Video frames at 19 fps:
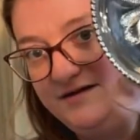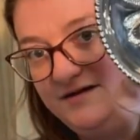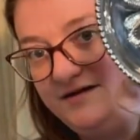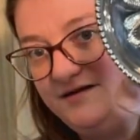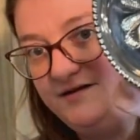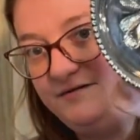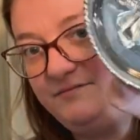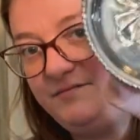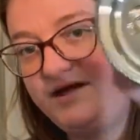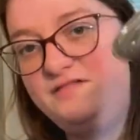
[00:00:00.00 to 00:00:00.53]

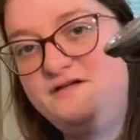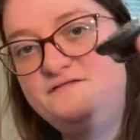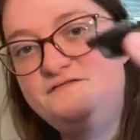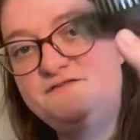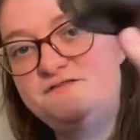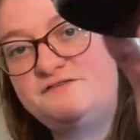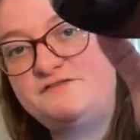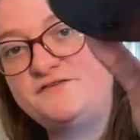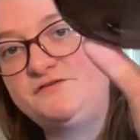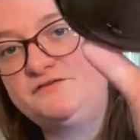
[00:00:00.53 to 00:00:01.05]
But I love
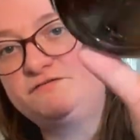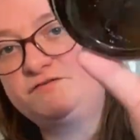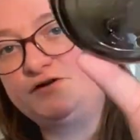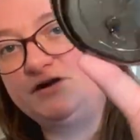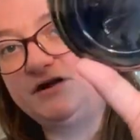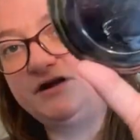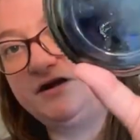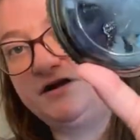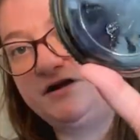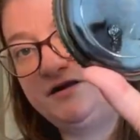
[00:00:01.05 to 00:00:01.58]
the
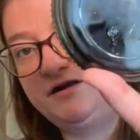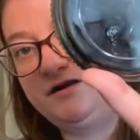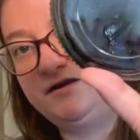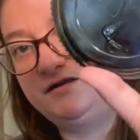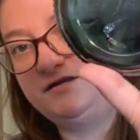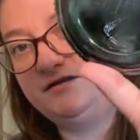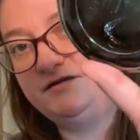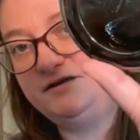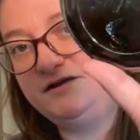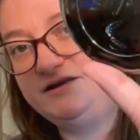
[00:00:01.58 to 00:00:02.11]
silvering on it.
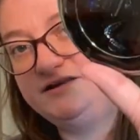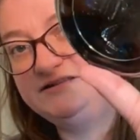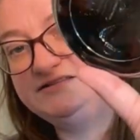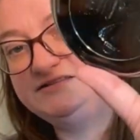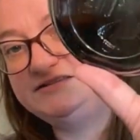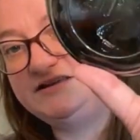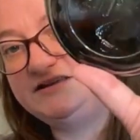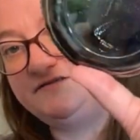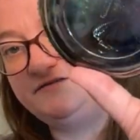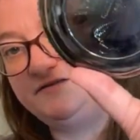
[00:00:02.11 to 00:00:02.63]
I
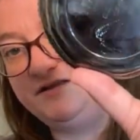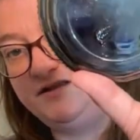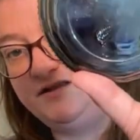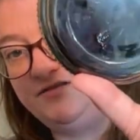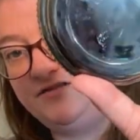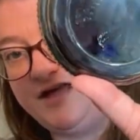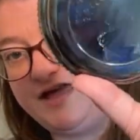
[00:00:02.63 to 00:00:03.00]
mean, it's definitely